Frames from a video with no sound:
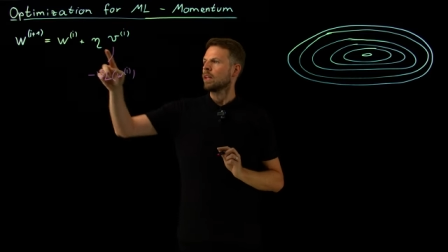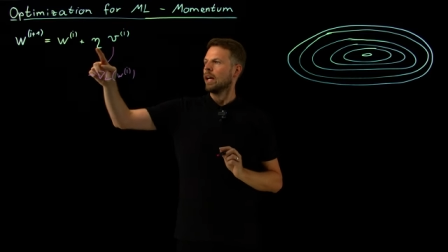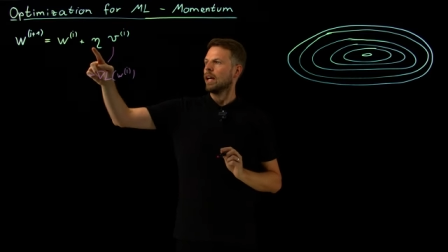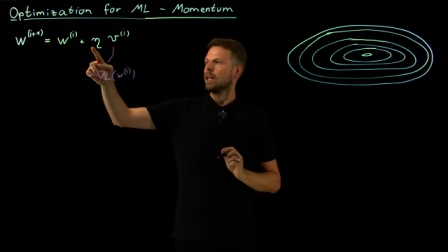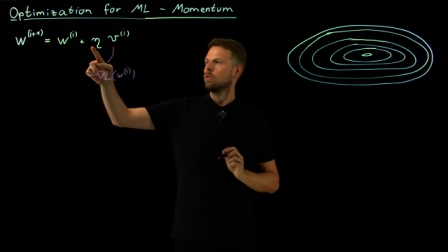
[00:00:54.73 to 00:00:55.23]

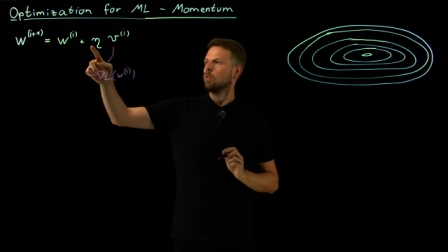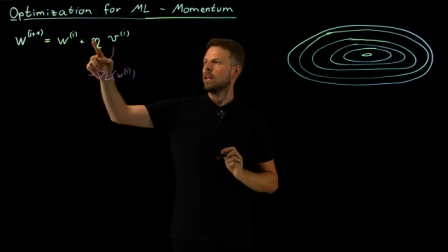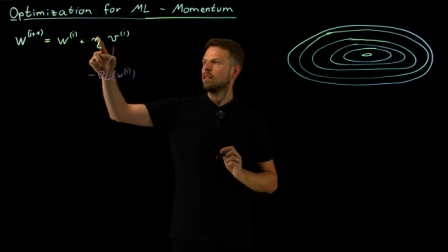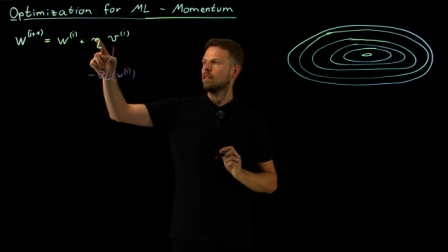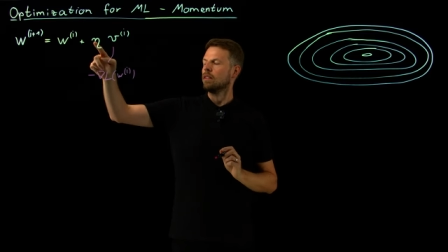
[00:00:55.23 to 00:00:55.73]
And we
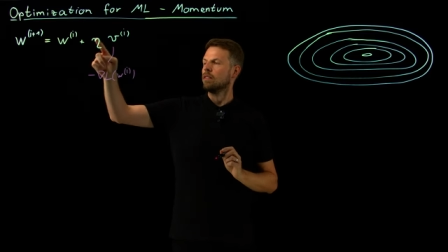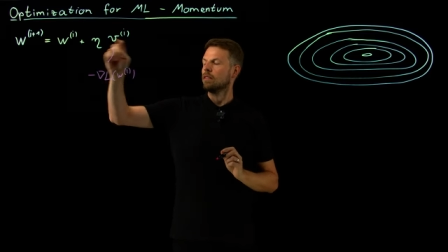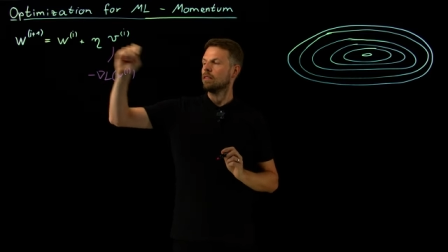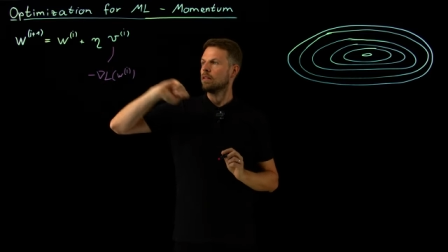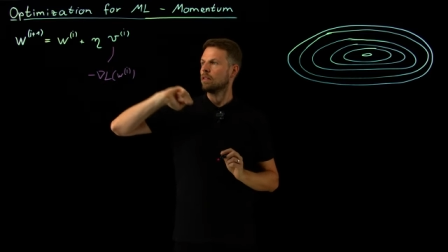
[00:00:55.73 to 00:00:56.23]
had this
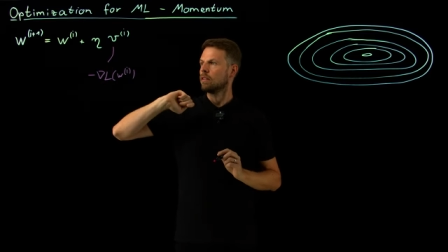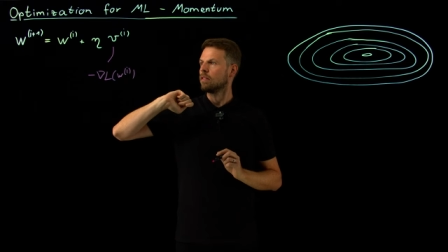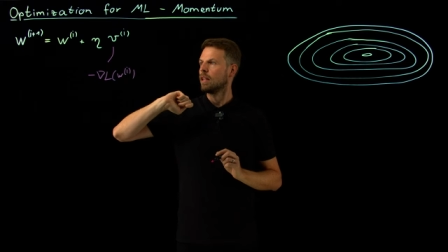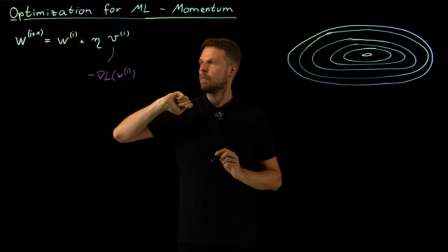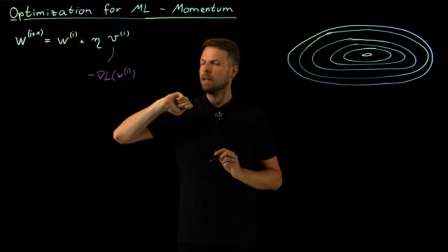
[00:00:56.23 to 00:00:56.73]
uh,
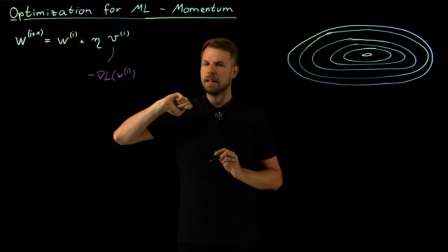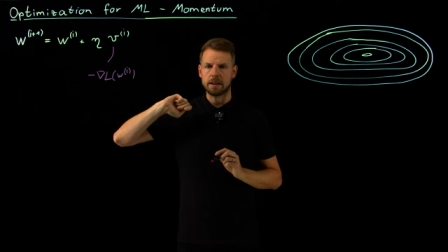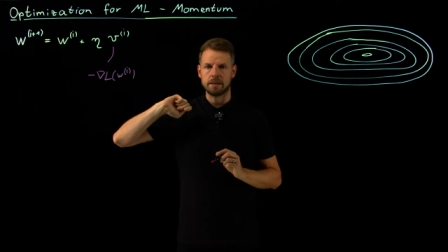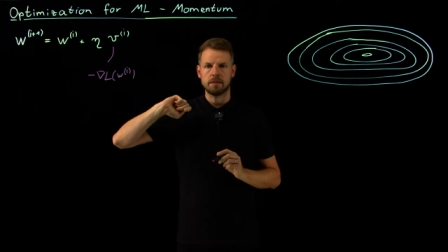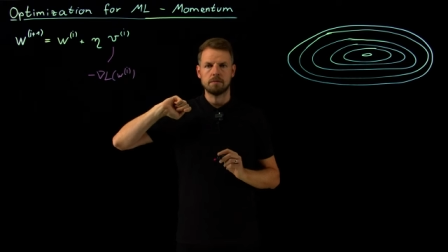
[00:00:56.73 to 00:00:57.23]
step
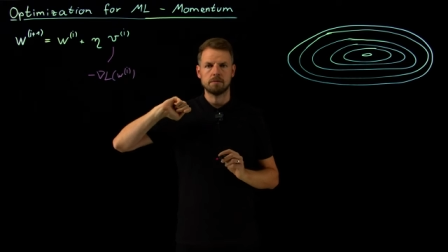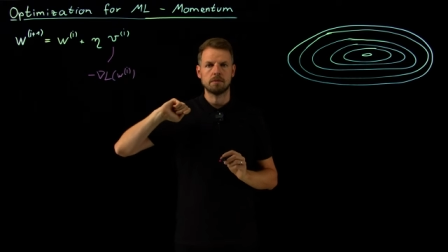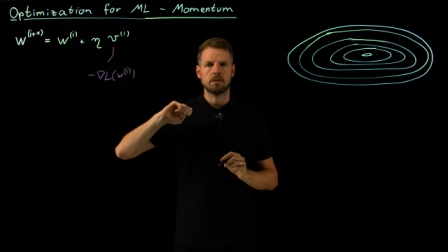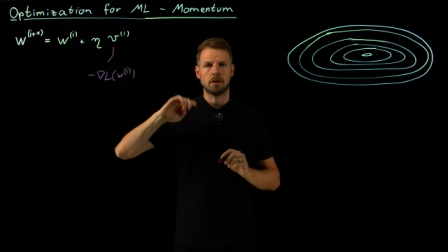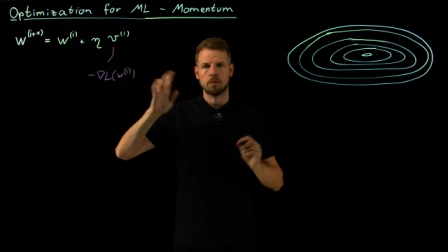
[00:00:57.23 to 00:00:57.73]
length.
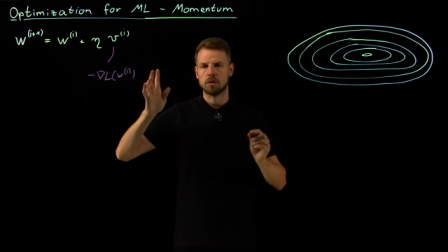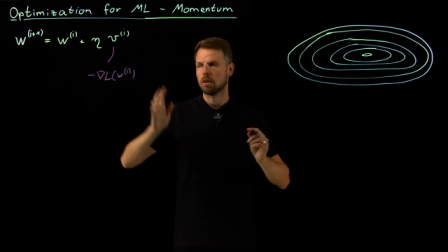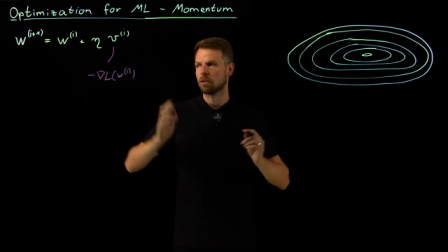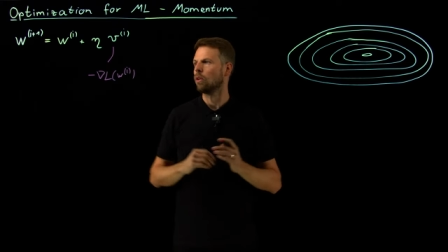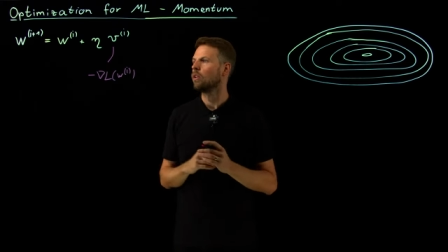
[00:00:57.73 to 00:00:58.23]
Well, we
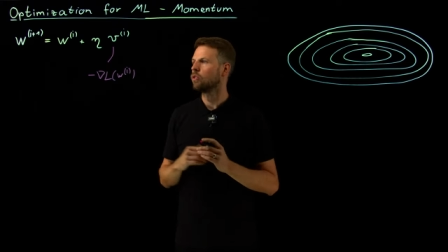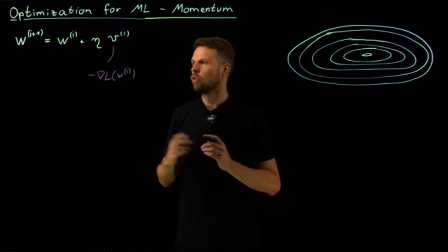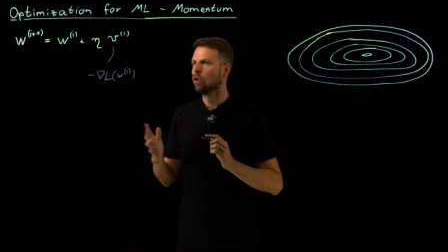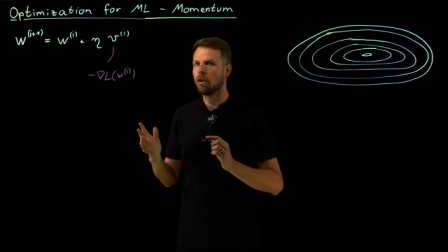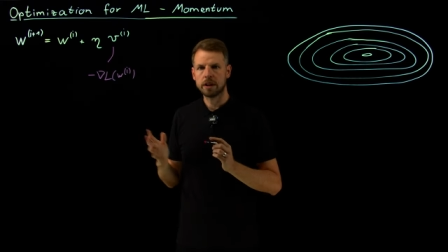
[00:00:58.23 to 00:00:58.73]
talked also
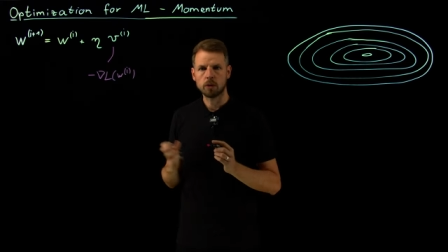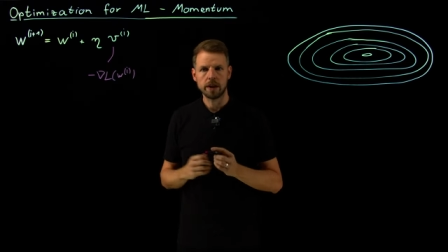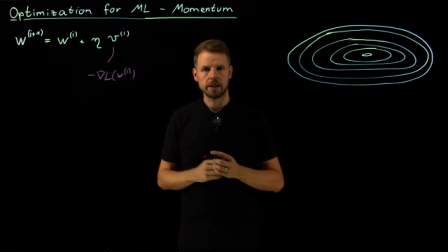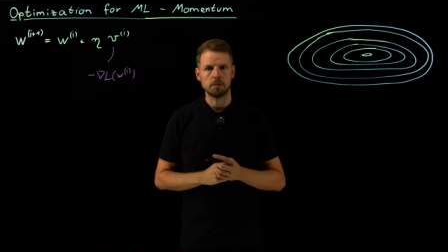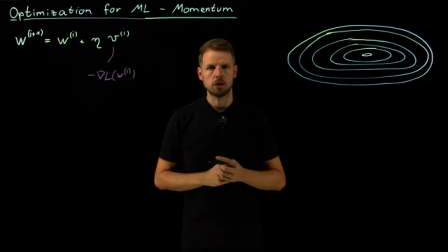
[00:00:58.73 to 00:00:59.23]
learning
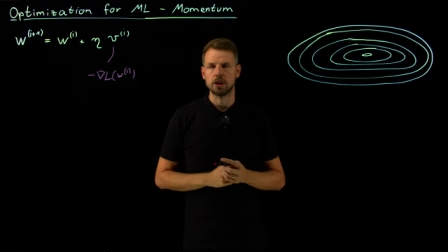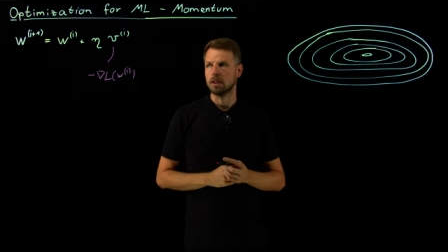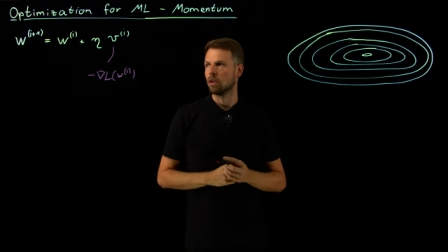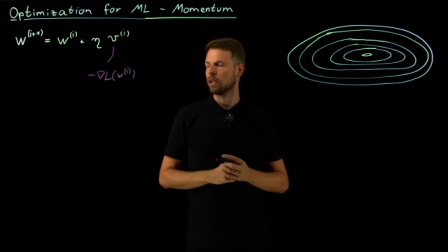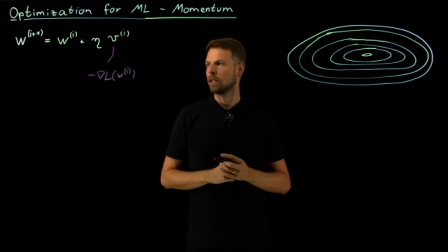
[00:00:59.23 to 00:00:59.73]
rate in machine
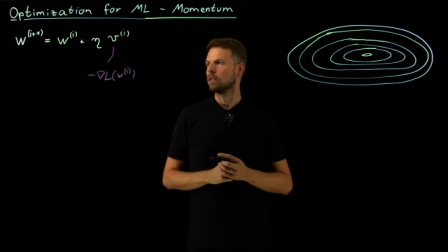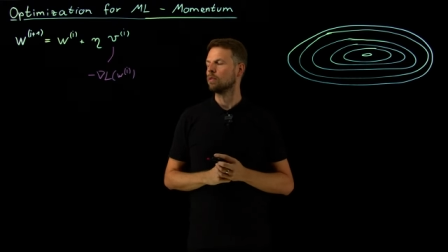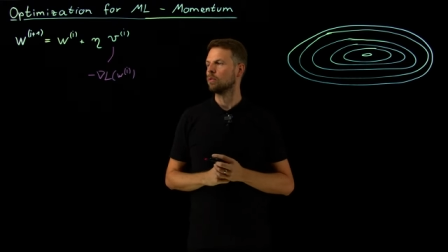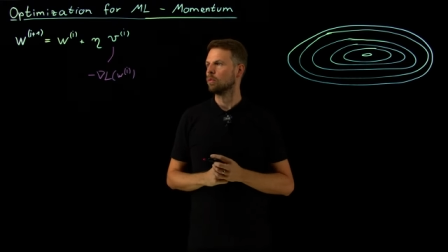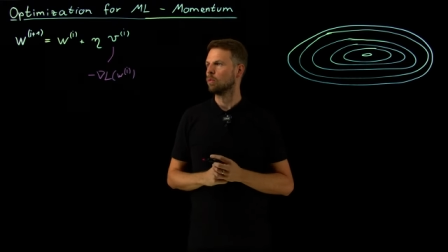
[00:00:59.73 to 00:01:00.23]
learning,
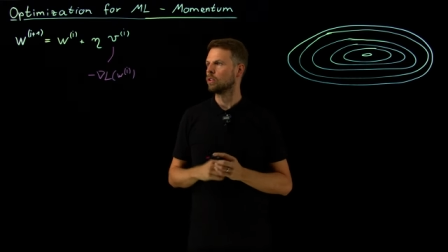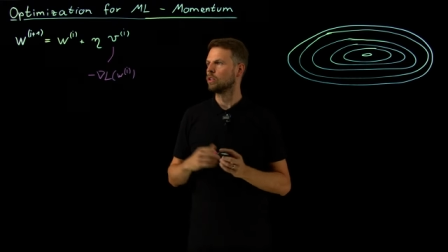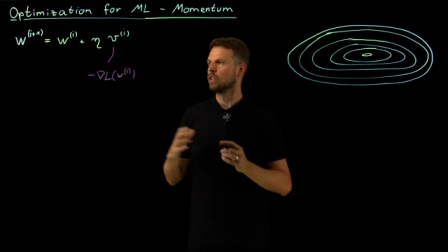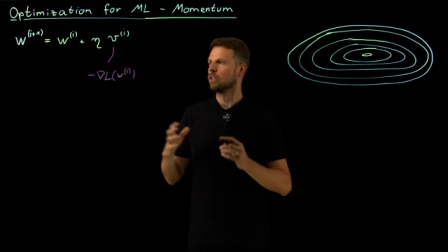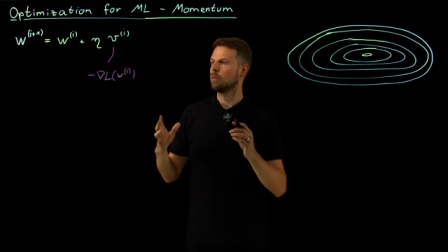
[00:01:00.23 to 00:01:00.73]
which
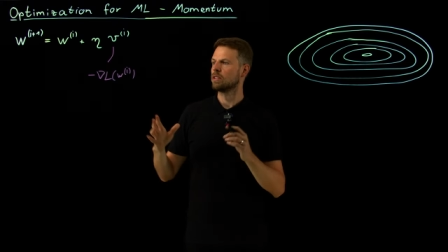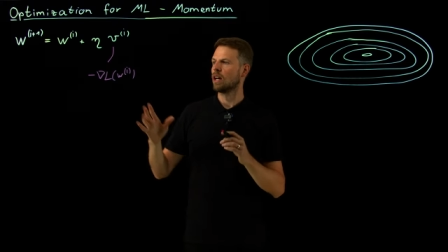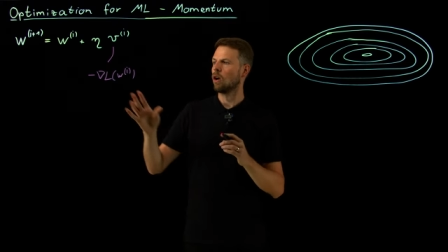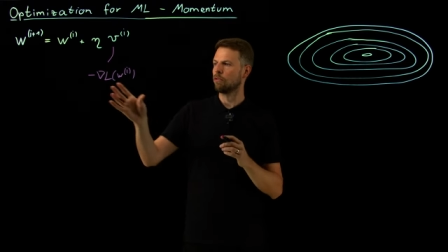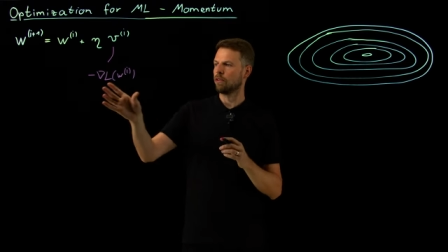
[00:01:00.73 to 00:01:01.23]
determines
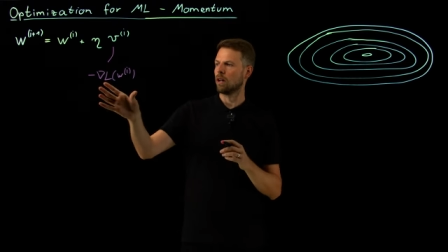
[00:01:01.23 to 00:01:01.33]
how far